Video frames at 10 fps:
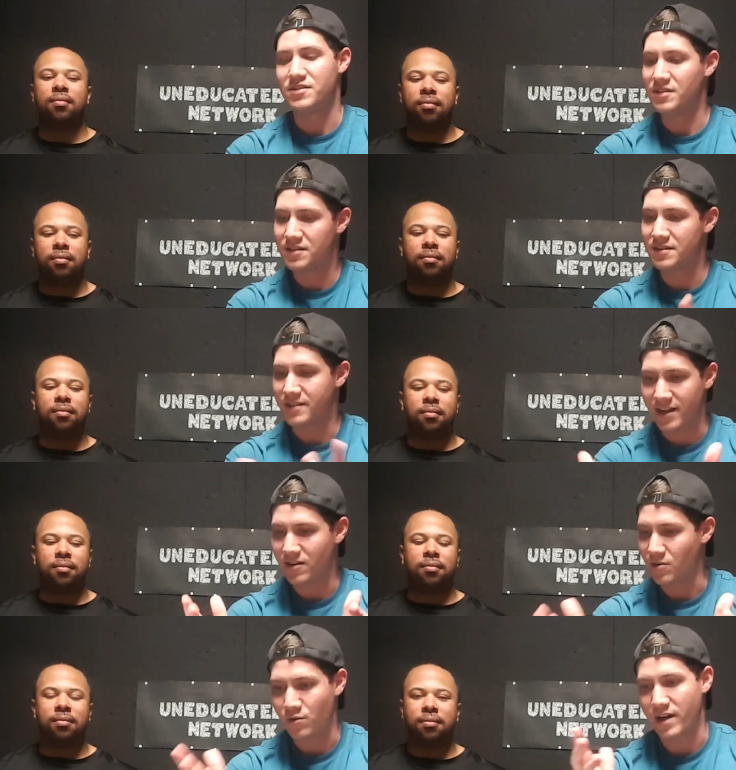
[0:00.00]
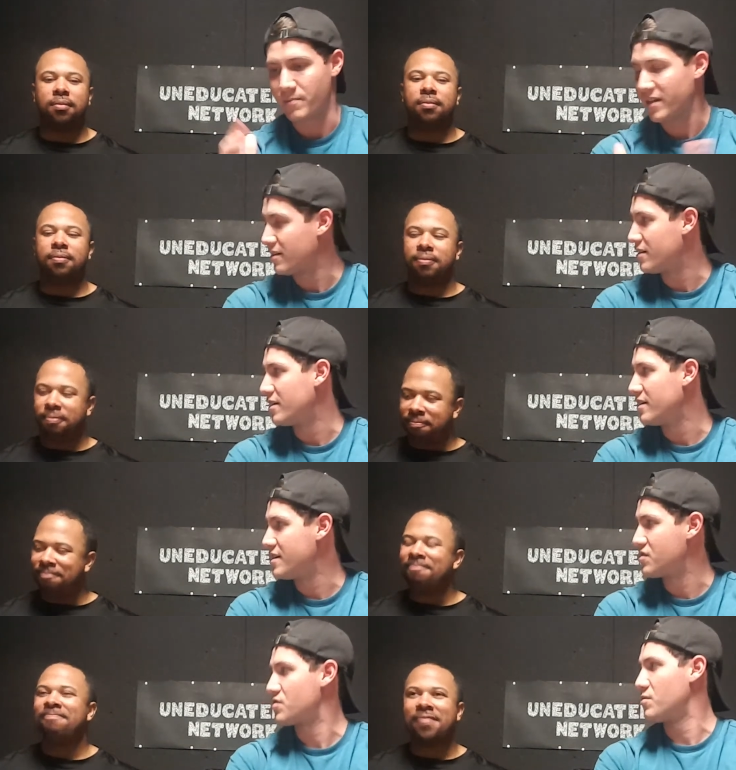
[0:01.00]
Speaker 1: just they don't quite make the cut
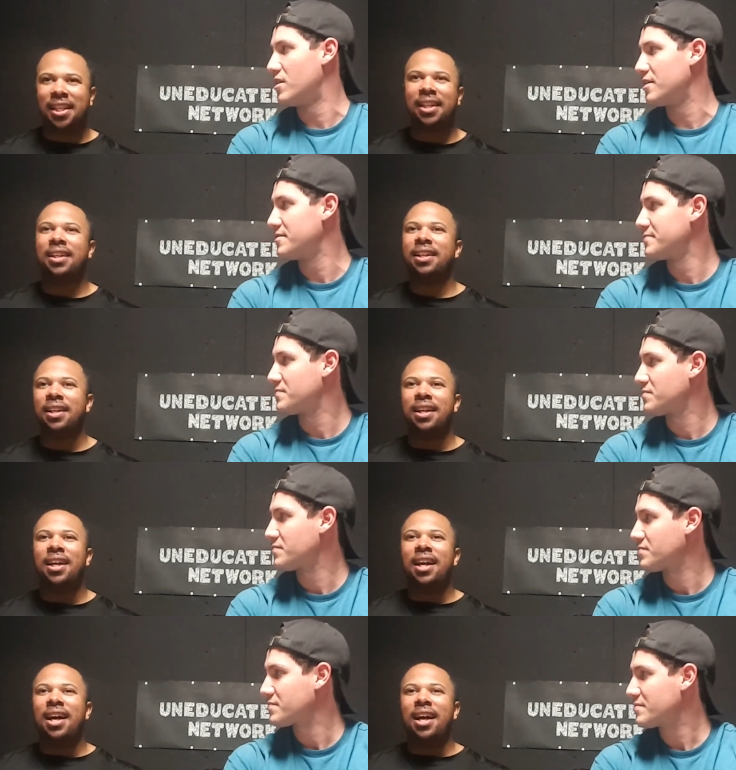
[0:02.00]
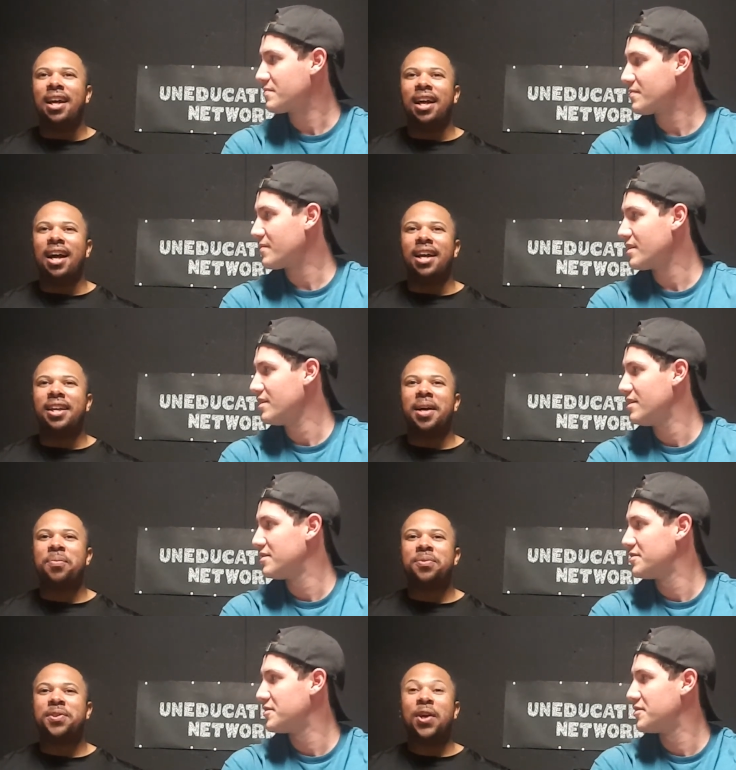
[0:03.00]
as a squad.
Speaker 2: Uh,
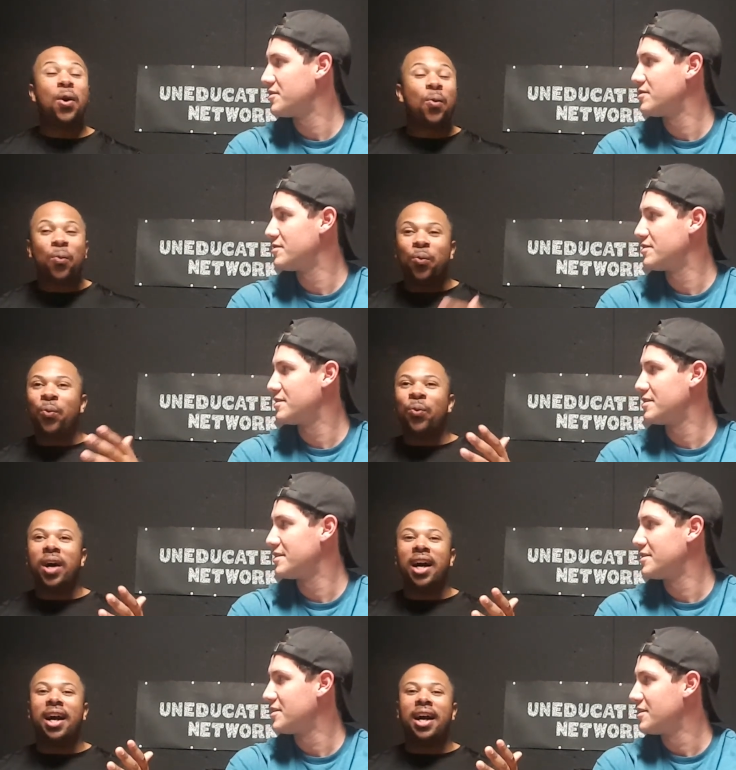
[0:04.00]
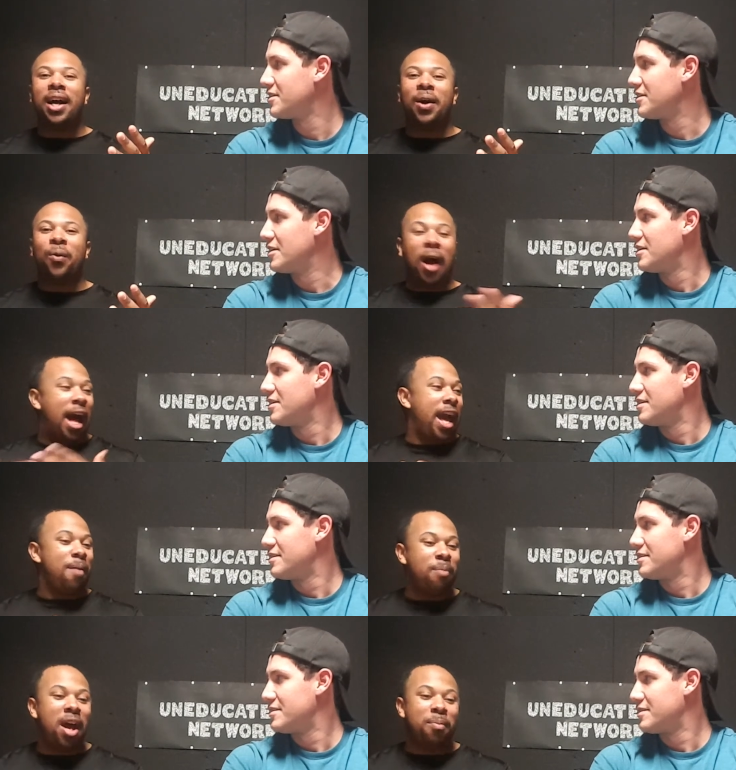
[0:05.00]
yep. So uh, I
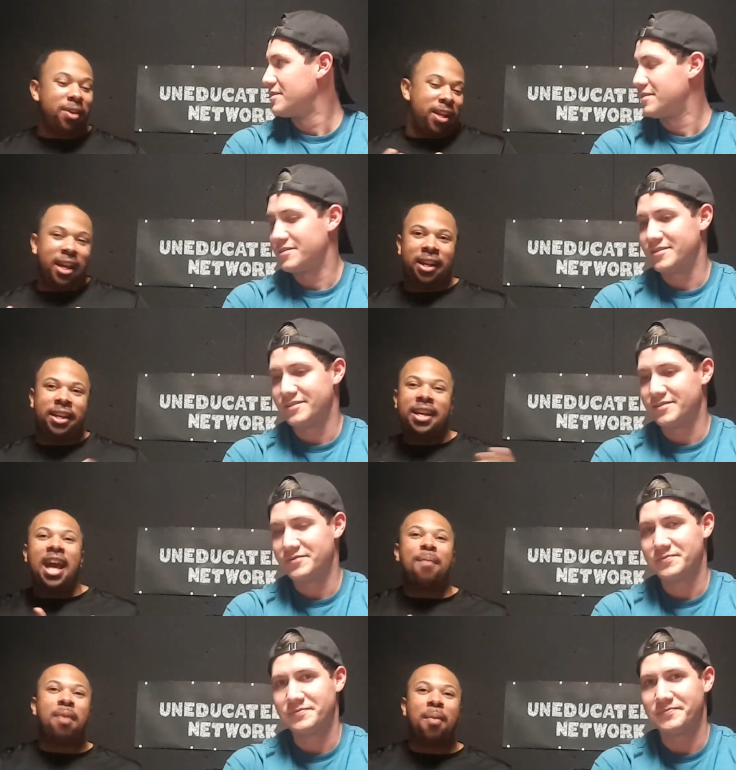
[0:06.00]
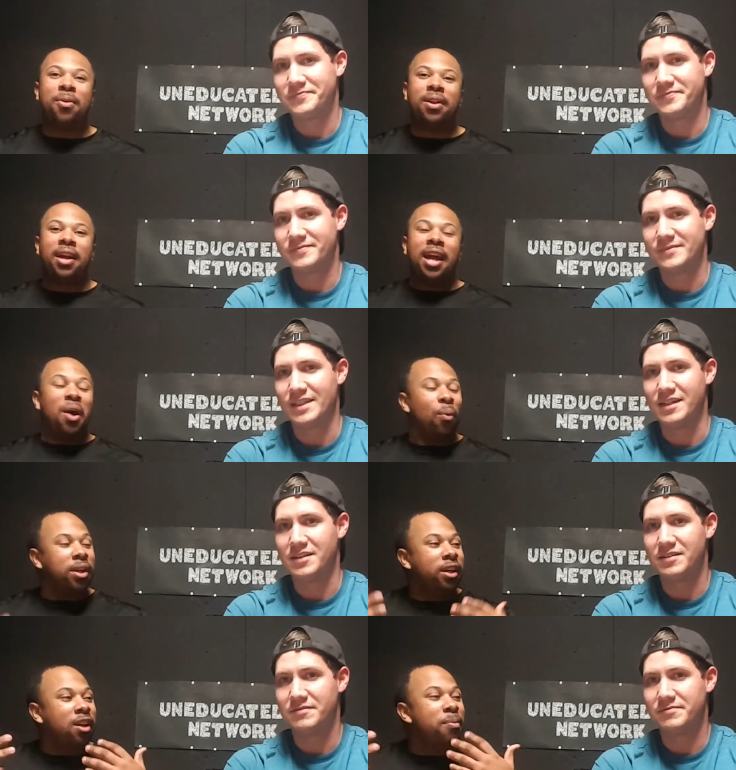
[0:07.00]
had Bama, and he had Bama. And what
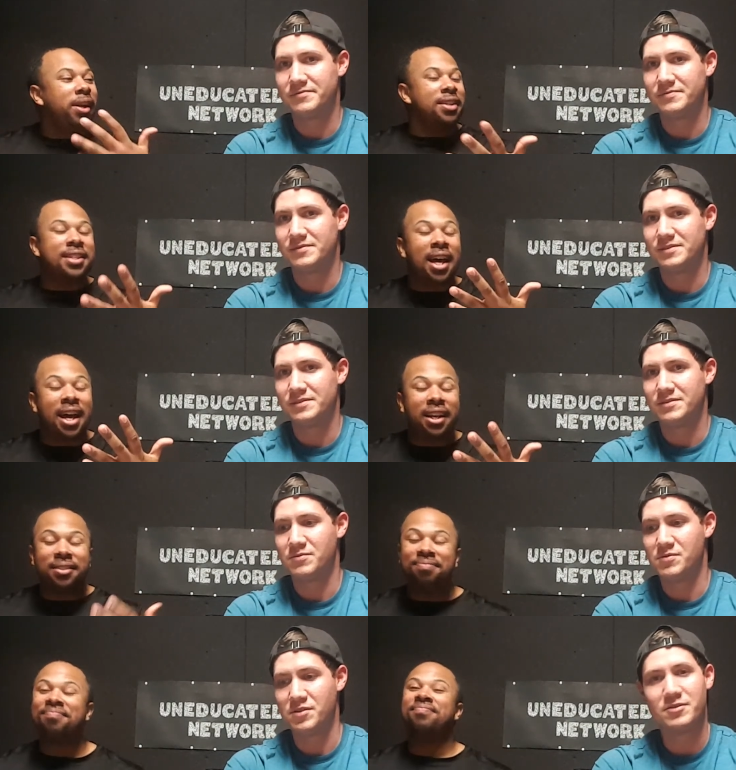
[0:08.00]
did the committee decide?
Speaker 1: So